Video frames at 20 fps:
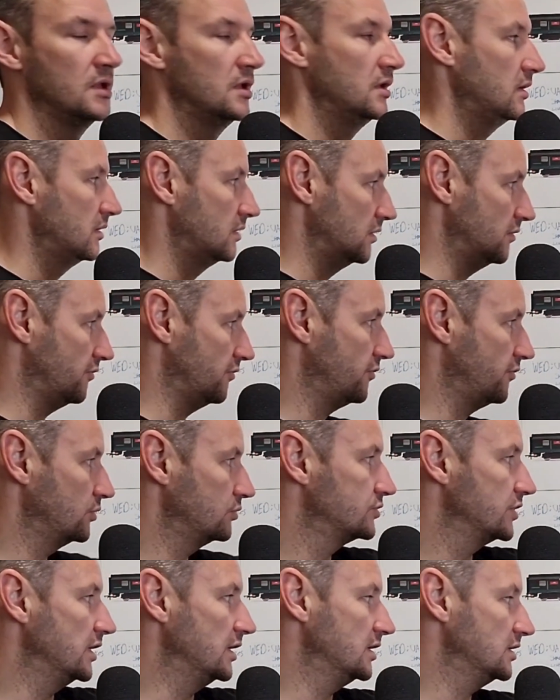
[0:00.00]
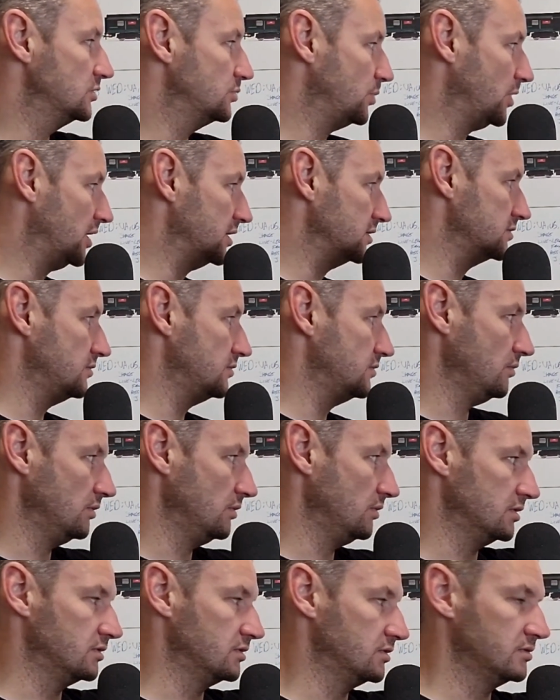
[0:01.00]
The full train has passed through the
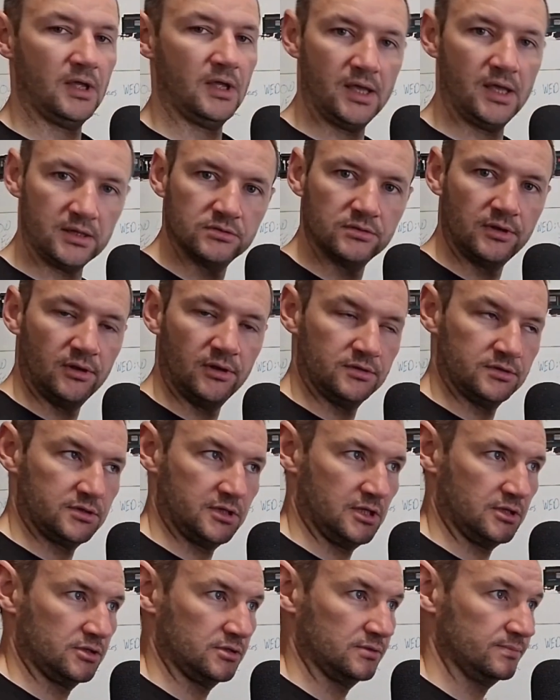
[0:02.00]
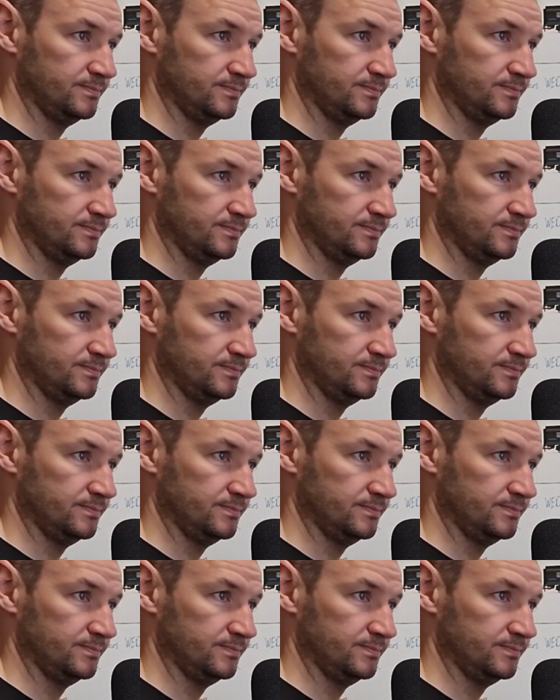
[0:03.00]
axle counter section.